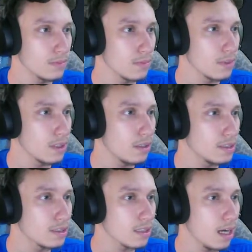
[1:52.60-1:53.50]
Yo,
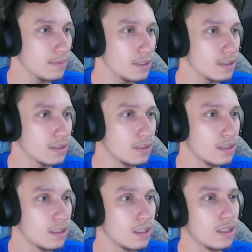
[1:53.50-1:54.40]
he's coming.
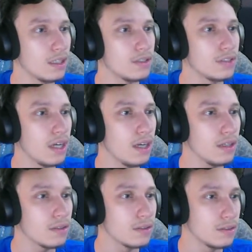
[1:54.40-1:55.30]

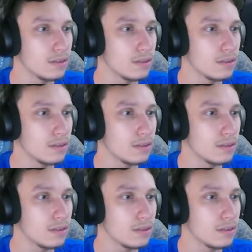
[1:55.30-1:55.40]
Chill.